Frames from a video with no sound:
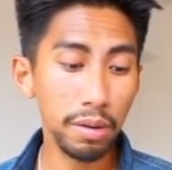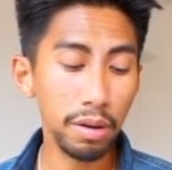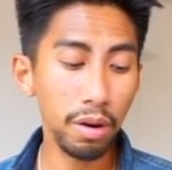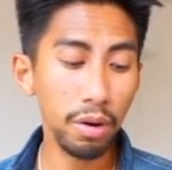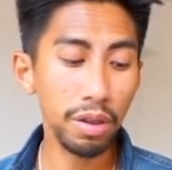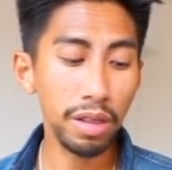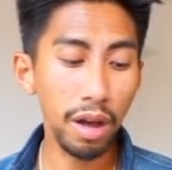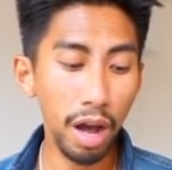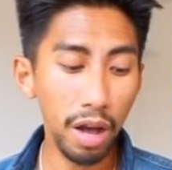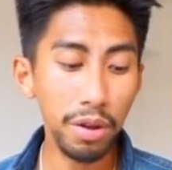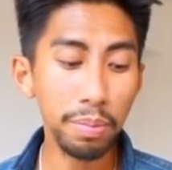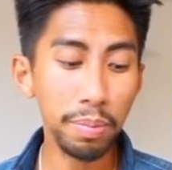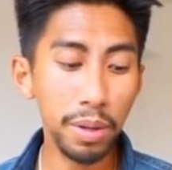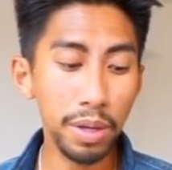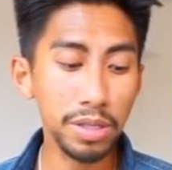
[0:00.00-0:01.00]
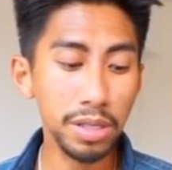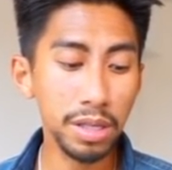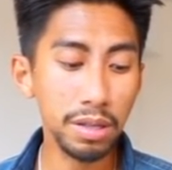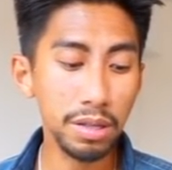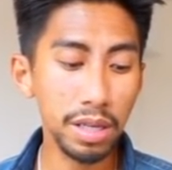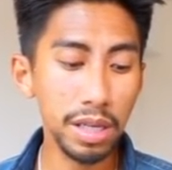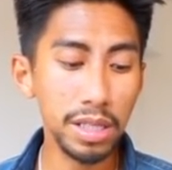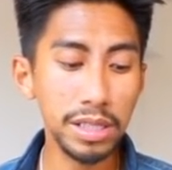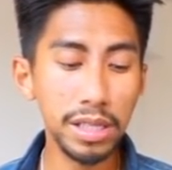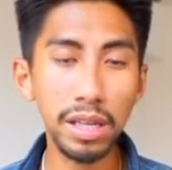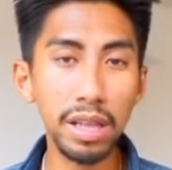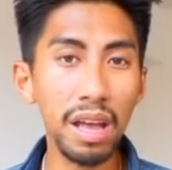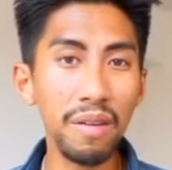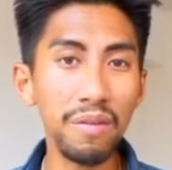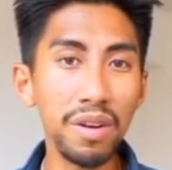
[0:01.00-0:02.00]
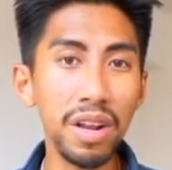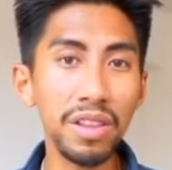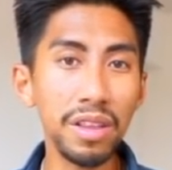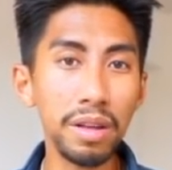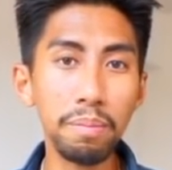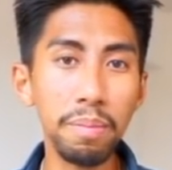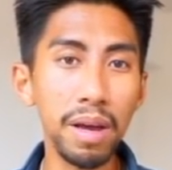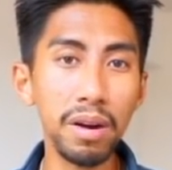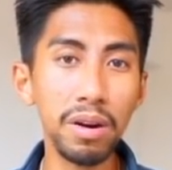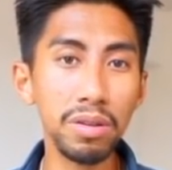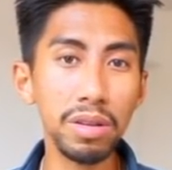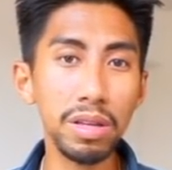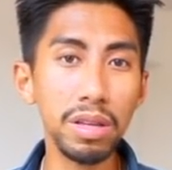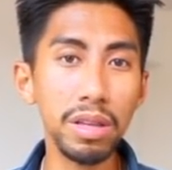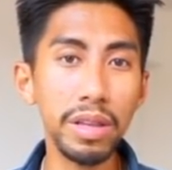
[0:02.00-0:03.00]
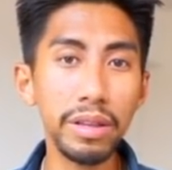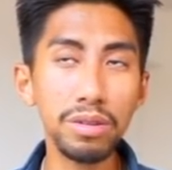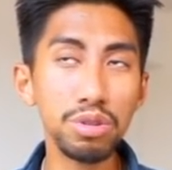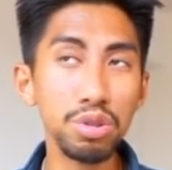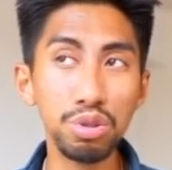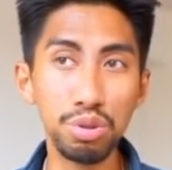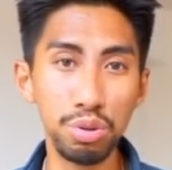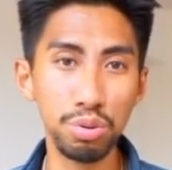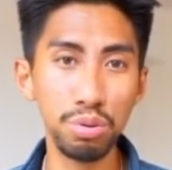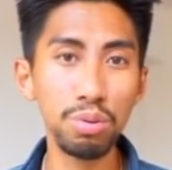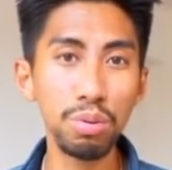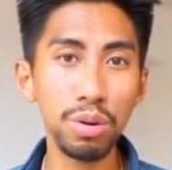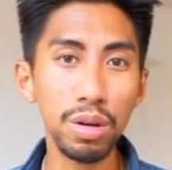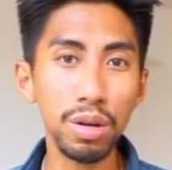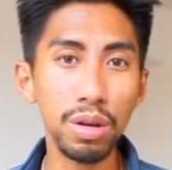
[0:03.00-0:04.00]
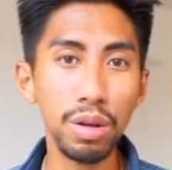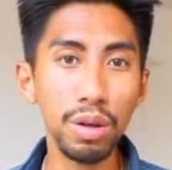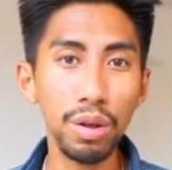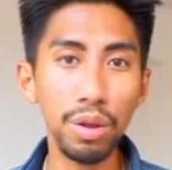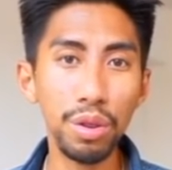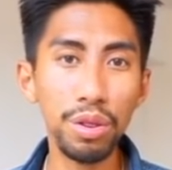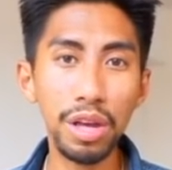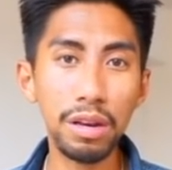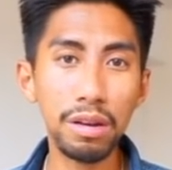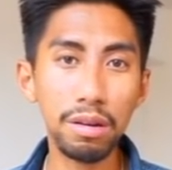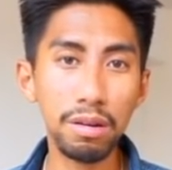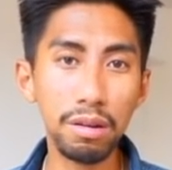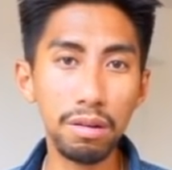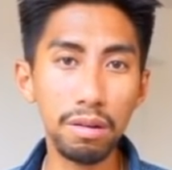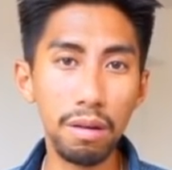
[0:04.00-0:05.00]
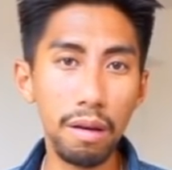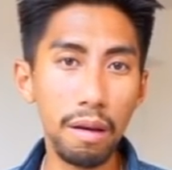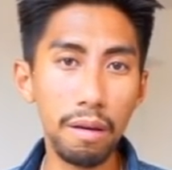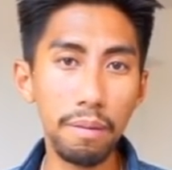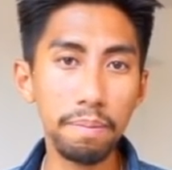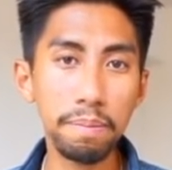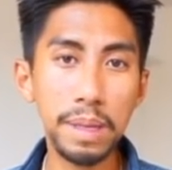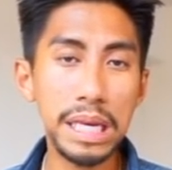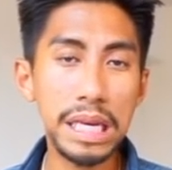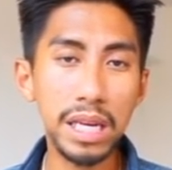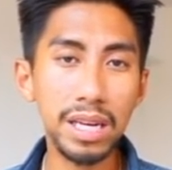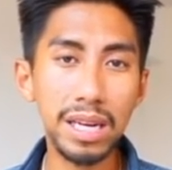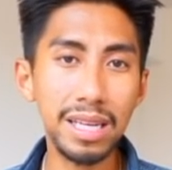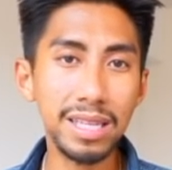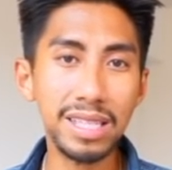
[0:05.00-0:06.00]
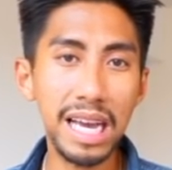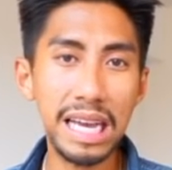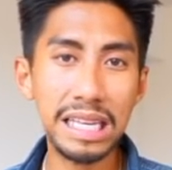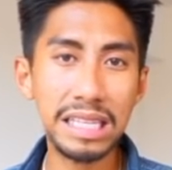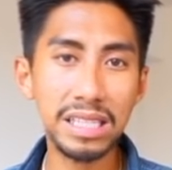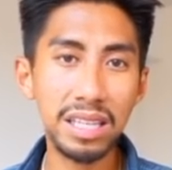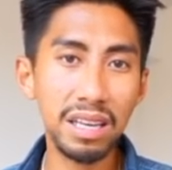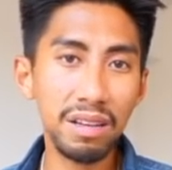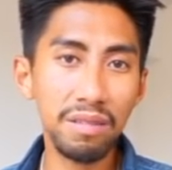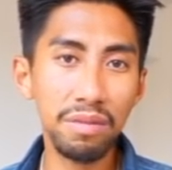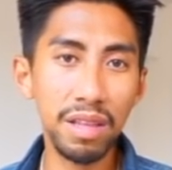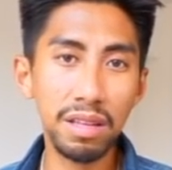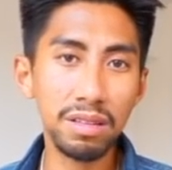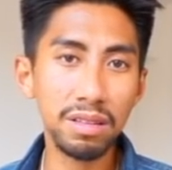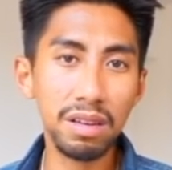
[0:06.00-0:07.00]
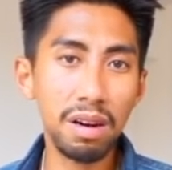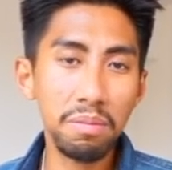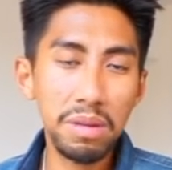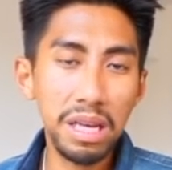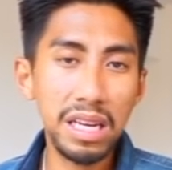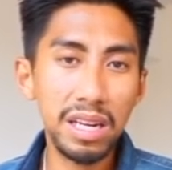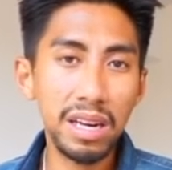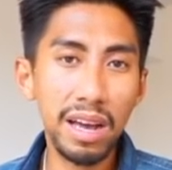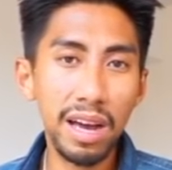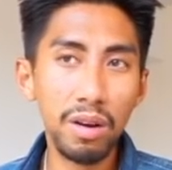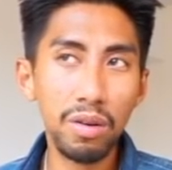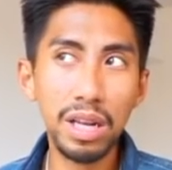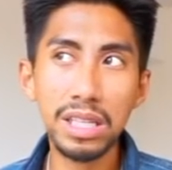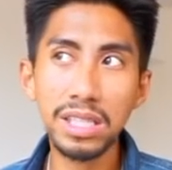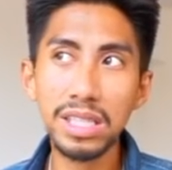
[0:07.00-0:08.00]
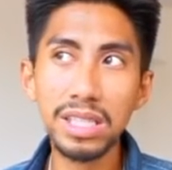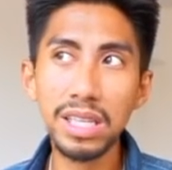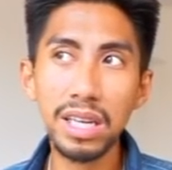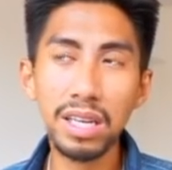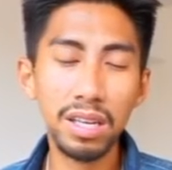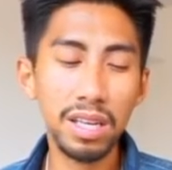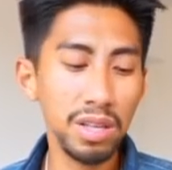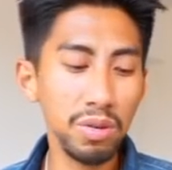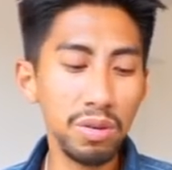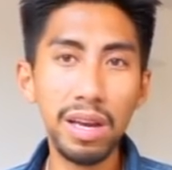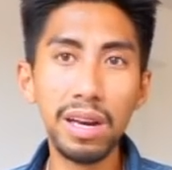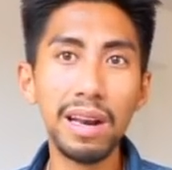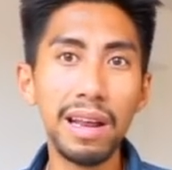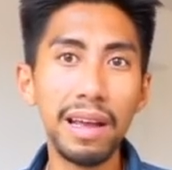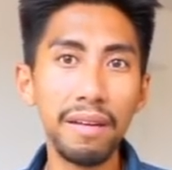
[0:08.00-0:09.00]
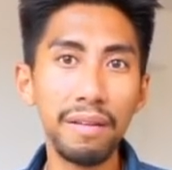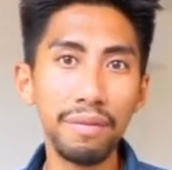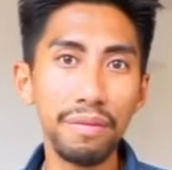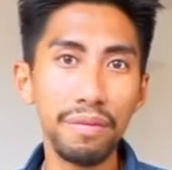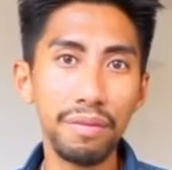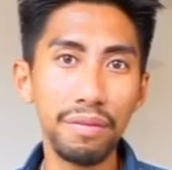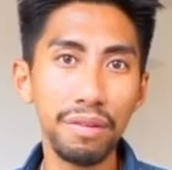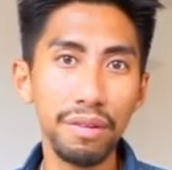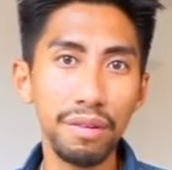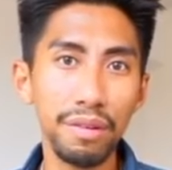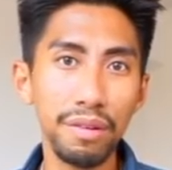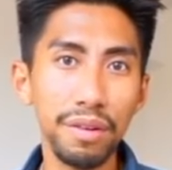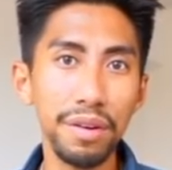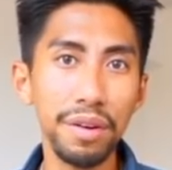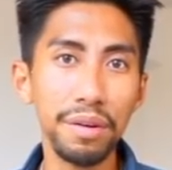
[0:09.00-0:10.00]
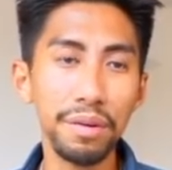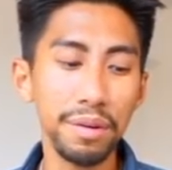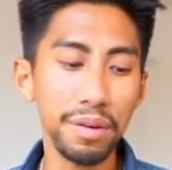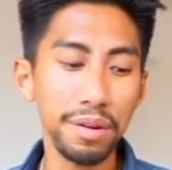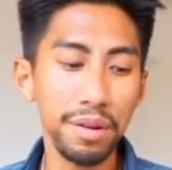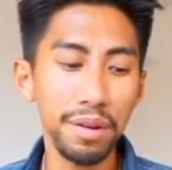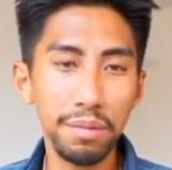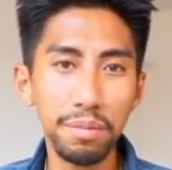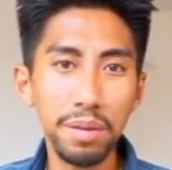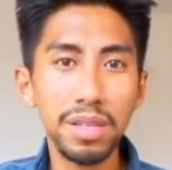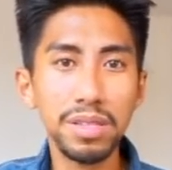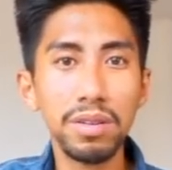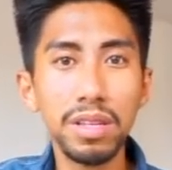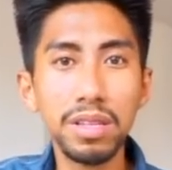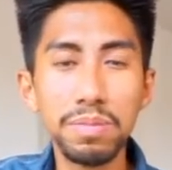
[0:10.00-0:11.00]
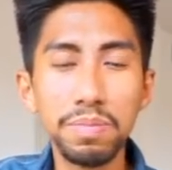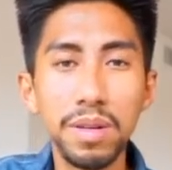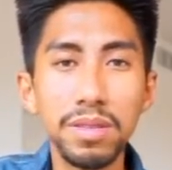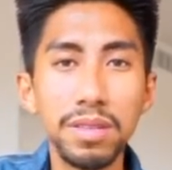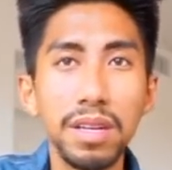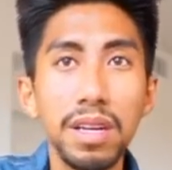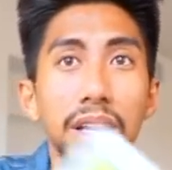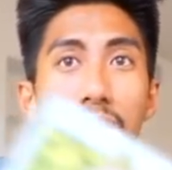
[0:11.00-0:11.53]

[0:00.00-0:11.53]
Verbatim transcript: or the other person, it's like they have nothing better to do than be indecisive, then come in and out. It's just like, can you get a life? You know, because look at this person,